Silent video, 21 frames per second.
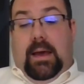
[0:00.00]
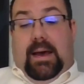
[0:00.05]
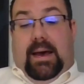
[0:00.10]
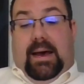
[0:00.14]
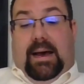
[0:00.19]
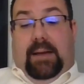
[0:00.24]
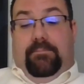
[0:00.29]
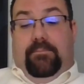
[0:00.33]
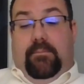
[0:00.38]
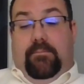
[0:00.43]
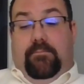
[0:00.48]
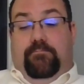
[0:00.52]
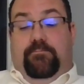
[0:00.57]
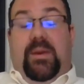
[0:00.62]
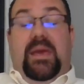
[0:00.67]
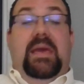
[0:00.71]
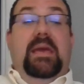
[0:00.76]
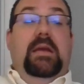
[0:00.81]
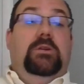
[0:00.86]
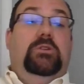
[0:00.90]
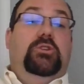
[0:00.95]
Um,
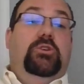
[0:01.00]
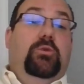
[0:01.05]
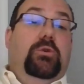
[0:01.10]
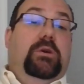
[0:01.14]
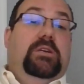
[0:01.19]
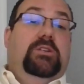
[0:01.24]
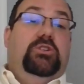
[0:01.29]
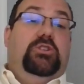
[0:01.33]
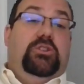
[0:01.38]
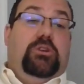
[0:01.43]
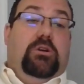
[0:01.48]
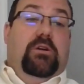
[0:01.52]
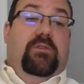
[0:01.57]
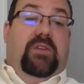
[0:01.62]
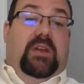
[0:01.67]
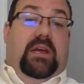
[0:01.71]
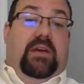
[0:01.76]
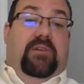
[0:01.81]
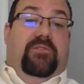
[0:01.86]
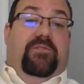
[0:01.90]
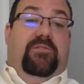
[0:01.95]
being too
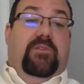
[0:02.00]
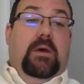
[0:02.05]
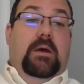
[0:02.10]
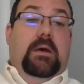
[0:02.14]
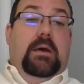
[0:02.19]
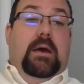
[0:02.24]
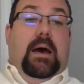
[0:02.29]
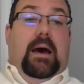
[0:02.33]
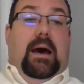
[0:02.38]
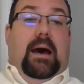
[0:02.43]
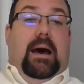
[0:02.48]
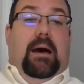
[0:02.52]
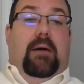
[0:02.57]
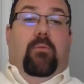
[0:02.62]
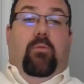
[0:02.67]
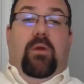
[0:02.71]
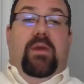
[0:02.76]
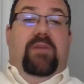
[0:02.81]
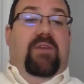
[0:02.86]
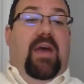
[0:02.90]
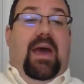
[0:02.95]
conservative. Uh,
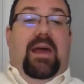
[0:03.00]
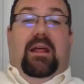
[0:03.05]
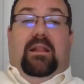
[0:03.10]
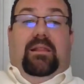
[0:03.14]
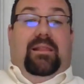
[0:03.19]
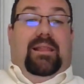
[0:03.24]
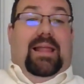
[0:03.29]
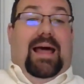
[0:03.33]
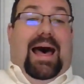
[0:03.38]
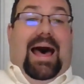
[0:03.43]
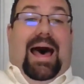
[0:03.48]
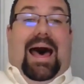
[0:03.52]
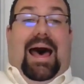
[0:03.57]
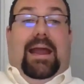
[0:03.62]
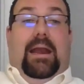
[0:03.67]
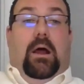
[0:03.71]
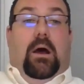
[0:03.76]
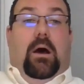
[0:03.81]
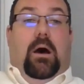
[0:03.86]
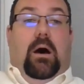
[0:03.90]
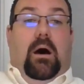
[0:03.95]
we've had a
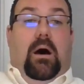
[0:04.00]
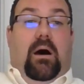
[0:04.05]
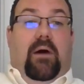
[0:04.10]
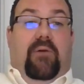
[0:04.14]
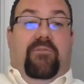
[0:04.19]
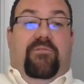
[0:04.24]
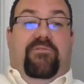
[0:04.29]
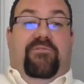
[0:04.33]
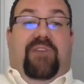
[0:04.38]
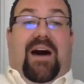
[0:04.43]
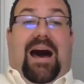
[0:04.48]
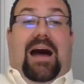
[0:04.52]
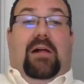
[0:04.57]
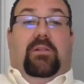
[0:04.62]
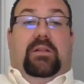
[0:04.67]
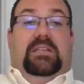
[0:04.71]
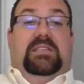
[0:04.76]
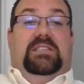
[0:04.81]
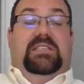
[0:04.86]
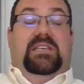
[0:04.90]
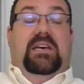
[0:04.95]
lot of
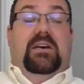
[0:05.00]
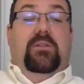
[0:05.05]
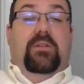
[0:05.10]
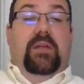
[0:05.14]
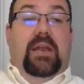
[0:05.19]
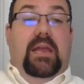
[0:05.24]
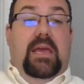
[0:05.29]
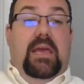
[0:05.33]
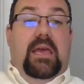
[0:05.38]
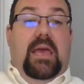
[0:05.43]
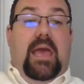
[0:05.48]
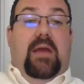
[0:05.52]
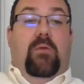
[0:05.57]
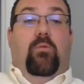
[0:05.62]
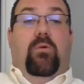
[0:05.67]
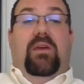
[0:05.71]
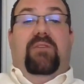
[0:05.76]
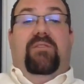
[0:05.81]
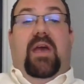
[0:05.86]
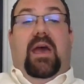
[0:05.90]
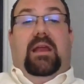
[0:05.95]
volatility and
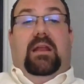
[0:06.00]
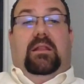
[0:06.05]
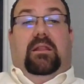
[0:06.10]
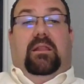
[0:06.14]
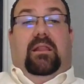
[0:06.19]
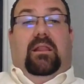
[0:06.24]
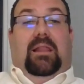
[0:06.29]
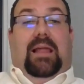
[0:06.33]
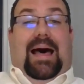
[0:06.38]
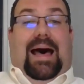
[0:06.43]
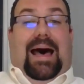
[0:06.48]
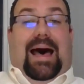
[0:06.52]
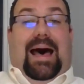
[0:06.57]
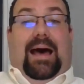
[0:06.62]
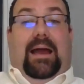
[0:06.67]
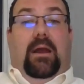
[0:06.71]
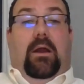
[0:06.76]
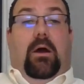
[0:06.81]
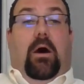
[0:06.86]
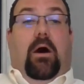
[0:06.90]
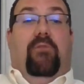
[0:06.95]
we've had a
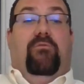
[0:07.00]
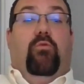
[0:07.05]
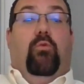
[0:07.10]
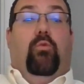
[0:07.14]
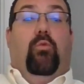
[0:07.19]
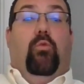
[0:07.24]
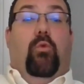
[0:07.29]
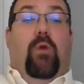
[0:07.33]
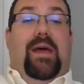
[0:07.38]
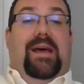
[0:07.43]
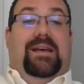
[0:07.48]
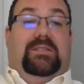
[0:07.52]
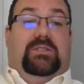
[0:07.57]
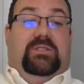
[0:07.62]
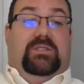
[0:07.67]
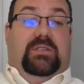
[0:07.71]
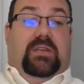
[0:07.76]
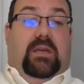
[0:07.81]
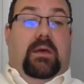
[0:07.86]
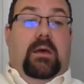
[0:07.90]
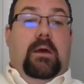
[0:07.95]
lot of
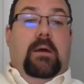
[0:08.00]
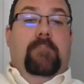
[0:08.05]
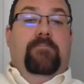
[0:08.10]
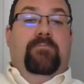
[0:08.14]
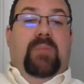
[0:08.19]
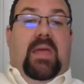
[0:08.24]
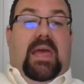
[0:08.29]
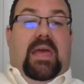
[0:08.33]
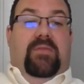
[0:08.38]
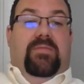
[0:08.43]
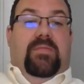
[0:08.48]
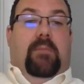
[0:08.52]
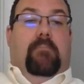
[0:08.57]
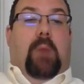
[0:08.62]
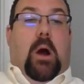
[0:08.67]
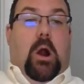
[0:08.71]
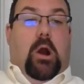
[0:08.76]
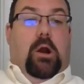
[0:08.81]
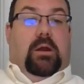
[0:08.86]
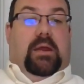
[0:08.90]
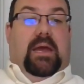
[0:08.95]
risk in the
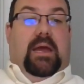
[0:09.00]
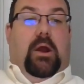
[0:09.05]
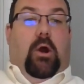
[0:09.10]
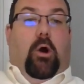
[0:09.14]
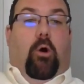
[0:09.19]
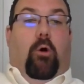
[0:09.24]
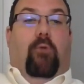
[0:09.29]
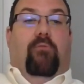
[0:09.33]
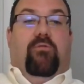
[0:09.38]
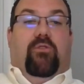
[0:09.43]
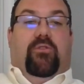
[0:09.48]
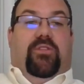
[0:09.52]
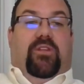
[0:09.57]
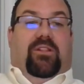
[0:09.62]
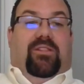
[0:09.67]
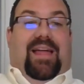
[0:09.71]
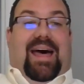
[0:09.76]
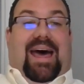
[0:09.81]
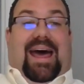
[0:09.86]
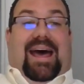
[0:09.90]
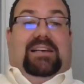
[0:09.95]
market over the
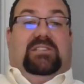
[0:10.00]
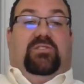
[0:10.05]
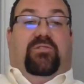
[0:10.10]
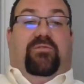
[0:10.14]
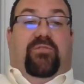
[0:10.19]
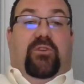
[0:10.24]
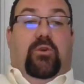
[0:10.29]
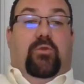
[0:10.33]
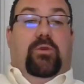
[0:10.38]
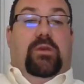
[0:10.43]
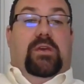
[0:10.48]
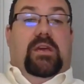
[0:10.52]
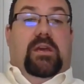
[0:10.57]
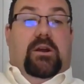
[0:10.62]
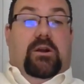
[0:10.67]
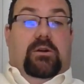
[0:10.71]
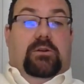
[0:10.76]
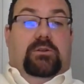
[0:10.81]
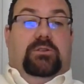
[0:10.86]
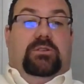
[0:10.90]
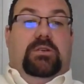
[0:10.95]
last few
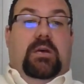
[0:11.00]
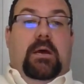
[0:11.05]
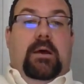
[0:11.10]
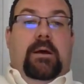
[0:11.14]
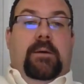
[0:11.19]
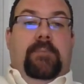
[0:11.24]
years.